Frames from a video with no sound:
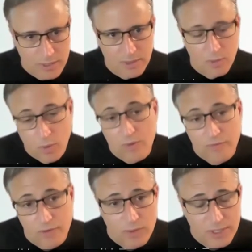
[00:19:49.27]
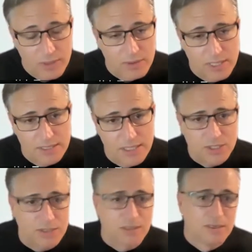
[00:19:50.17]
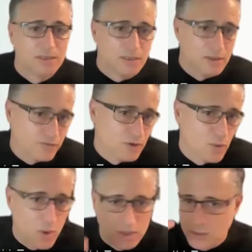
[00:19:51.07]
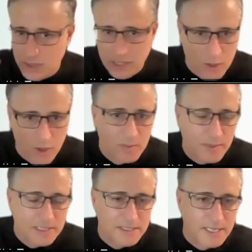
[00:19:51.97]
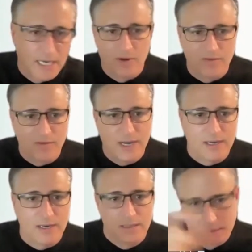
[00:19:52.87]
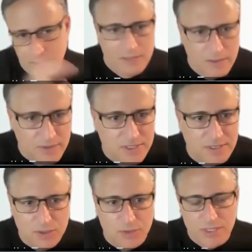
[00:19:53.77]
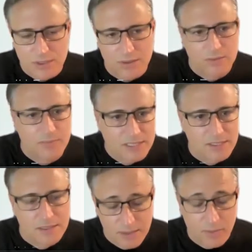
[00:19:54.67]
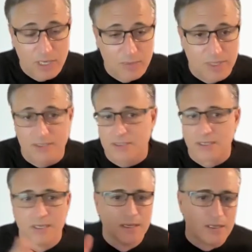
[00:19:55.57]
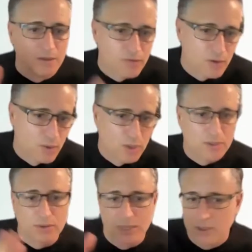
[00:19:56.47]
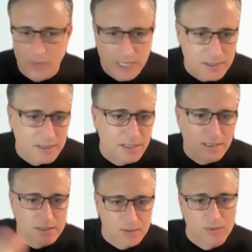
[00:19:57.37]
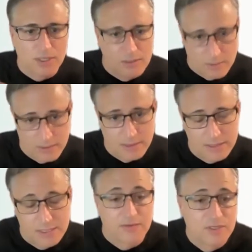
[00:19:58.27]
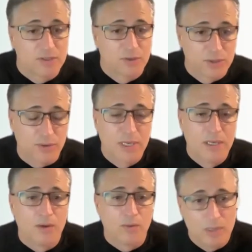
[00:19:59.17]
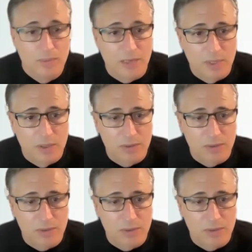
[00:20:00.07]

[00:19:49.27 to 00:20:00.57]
workflow in the organization. If you want, you can copy paste the YAML file and infrastructure as a code, paste it in the right place. If you want, you can create a ticket so the service owner will be able to